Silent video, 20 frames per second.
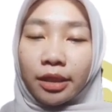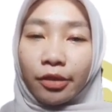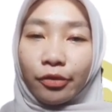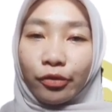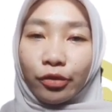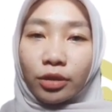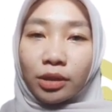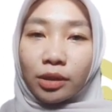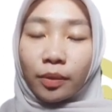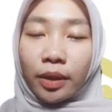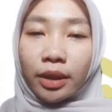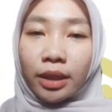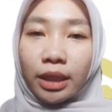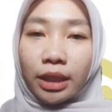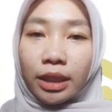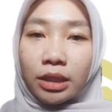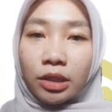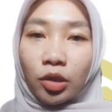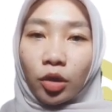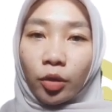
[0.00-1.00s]
The first one
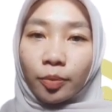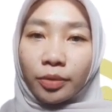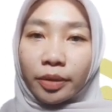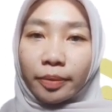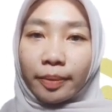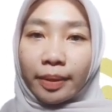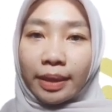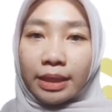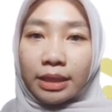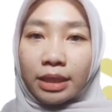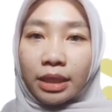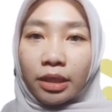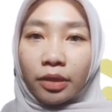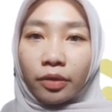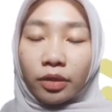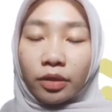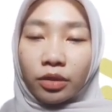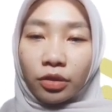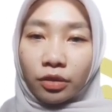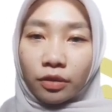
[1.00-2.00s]
is optimizing
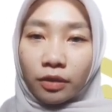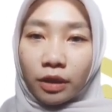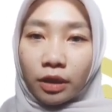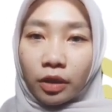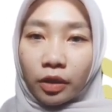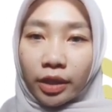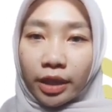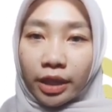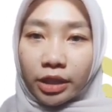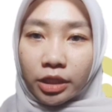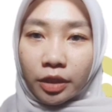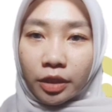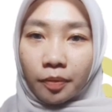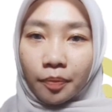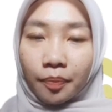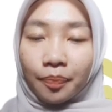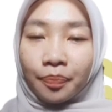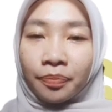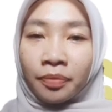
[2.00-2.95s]
resource allocation.